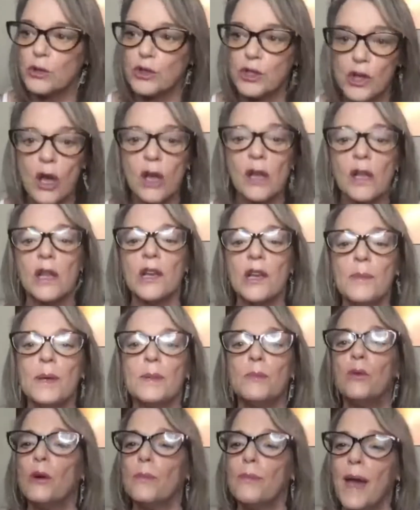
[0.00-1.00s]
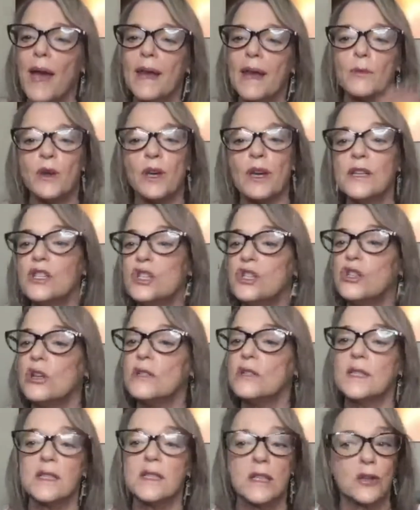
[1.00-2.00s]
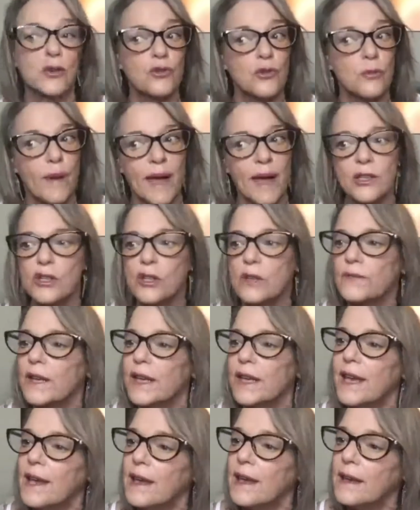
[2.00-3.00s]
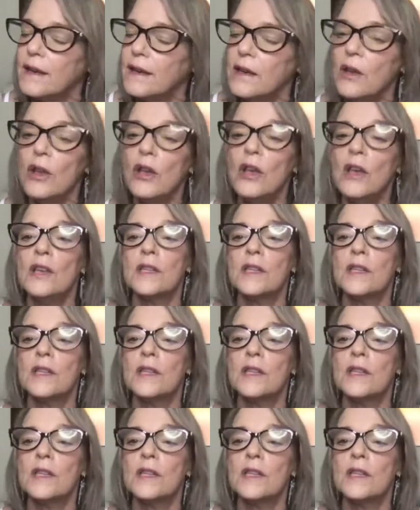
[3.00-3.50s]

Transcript: We'll talk a little bit more about it. We're going to start to see a dramatic shift again.